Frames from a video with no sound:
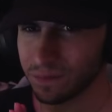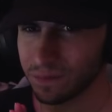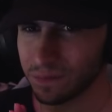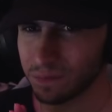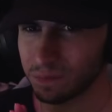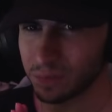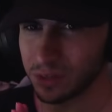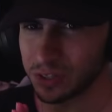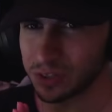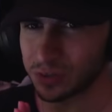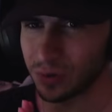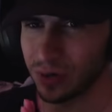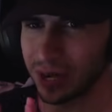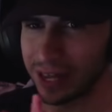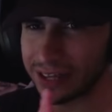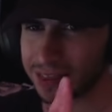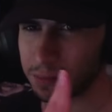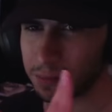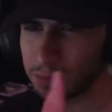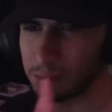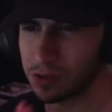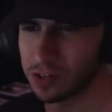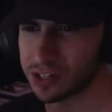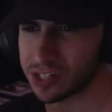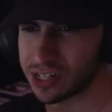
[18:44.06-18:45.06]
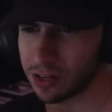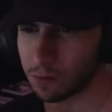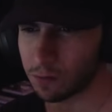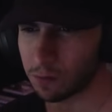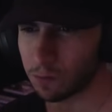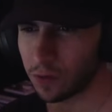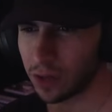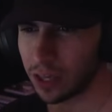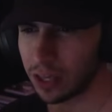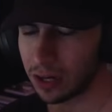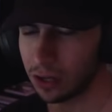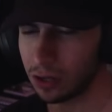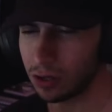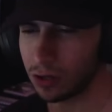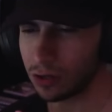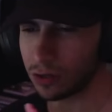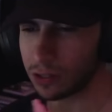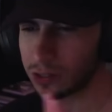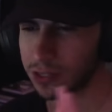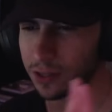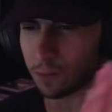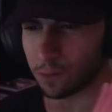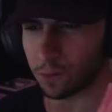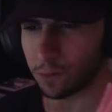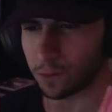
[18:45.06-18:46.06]
between like the music
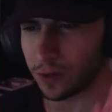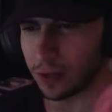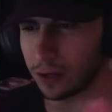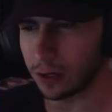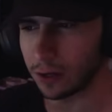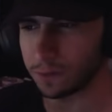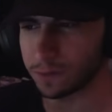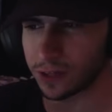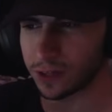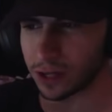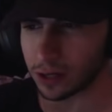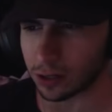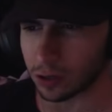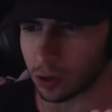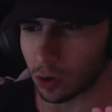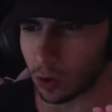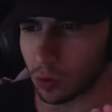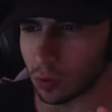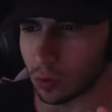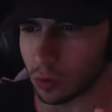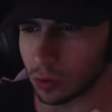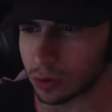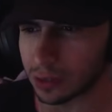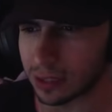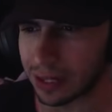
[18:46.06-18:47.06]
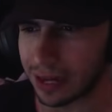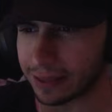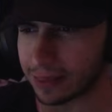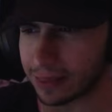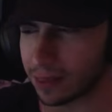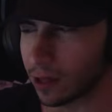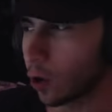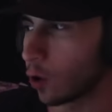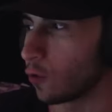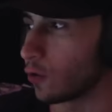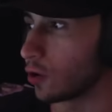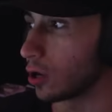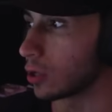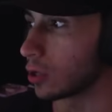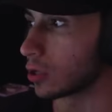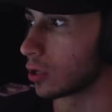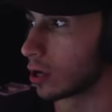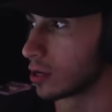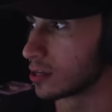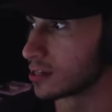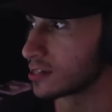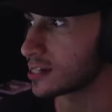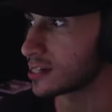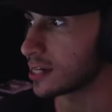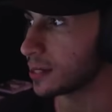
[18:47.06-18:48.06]
video, the feel of the whole, like the overall
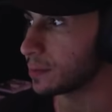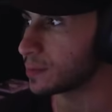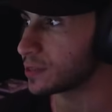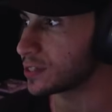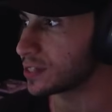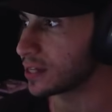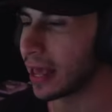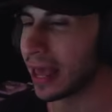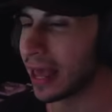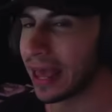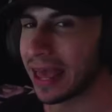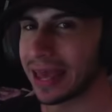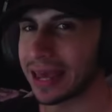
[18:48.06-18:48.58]
concept,